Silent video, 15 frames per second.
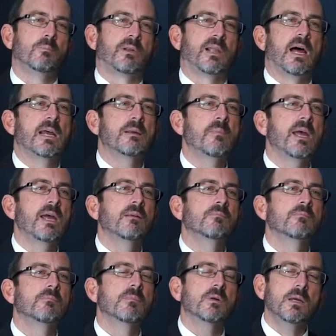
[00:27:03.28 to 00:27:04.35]
blind man,
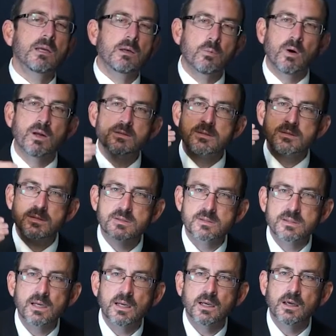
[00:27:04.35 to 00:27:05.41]
he wants to
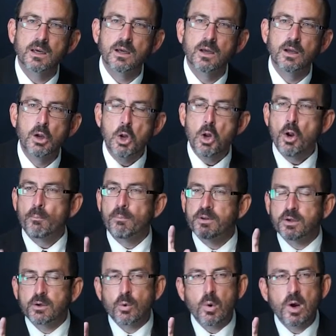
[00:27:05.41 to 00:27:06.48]
see. But
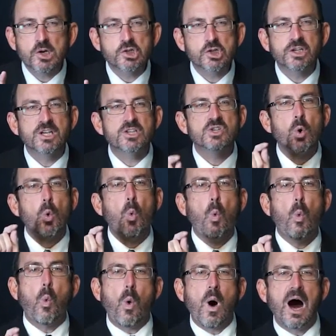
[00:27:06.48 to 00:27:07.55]
the question is,
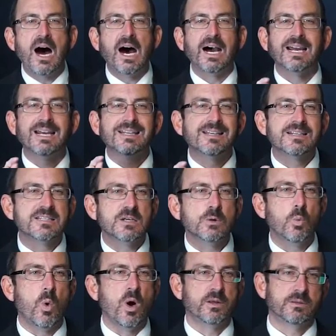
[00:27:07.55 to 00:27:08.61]
why does he
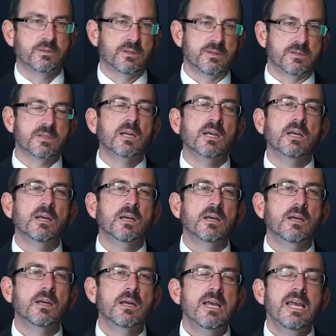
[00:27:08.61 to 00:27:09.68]
want to see?
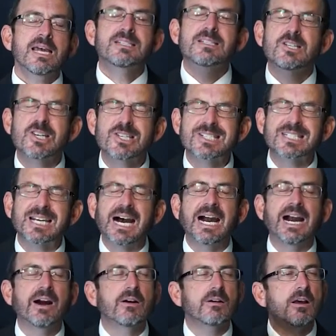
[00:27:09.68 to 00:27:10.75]
Is he just
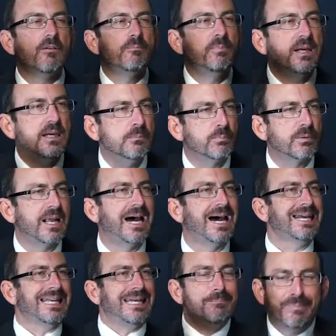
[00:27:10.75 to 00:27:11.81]
tired of being
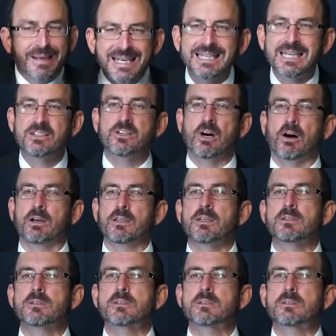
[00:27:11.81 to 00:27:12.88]
blind, being in
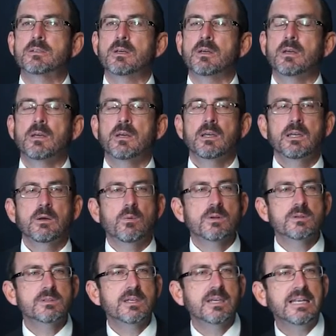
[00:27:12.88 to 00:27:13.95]
darkness? He
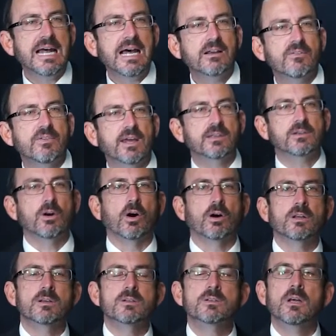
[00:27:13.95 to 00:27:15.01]
wants to get out of that
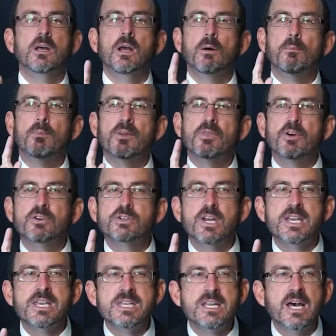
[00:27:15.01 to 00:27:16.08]
darkness but there's
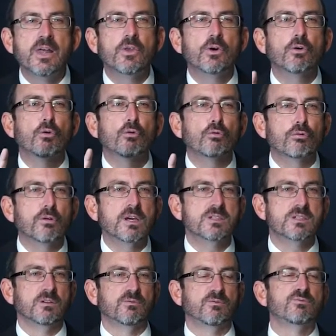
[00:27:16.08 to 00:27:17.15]
another
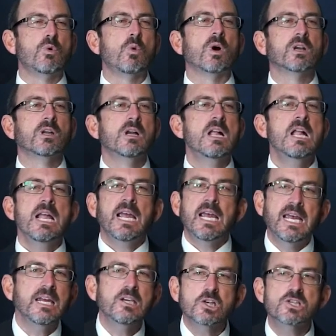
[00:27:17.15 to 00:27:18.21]
reason for it.
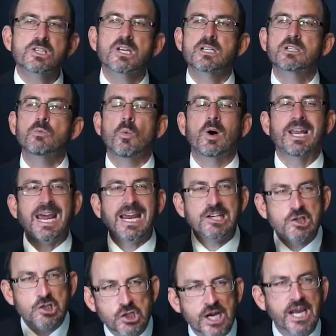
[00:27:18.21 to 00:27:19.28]
He just doesn't want a
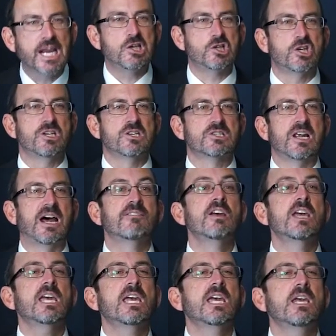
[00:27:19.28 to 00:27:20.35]
change in his life,
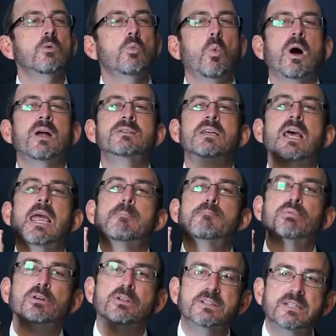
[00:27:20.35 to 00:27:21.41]
he wants a
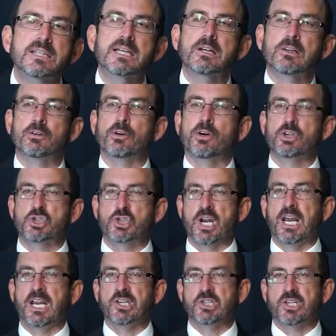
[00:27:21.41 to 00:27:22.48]
particular
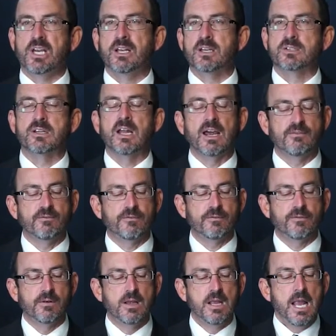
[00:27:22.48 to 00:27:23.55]
change in his
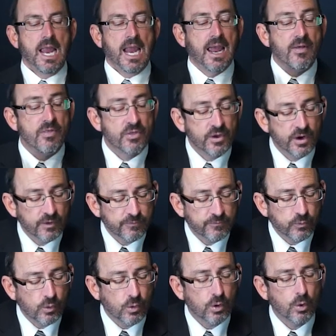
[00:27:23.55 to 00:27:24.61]
life. And
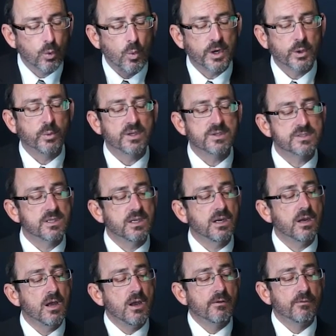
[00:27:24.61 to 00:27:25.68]
therefore, what do we
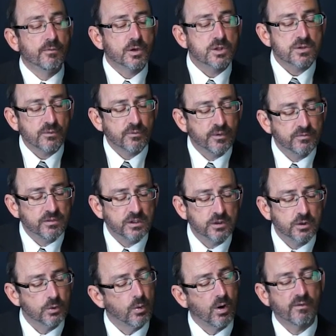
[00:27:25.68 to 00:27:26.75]
see? Verse
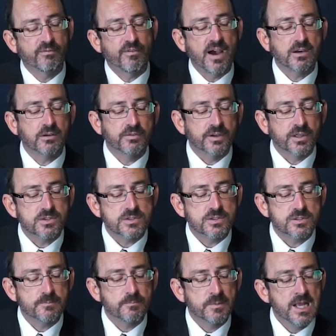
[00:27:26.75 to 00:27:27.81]
52, our final verse.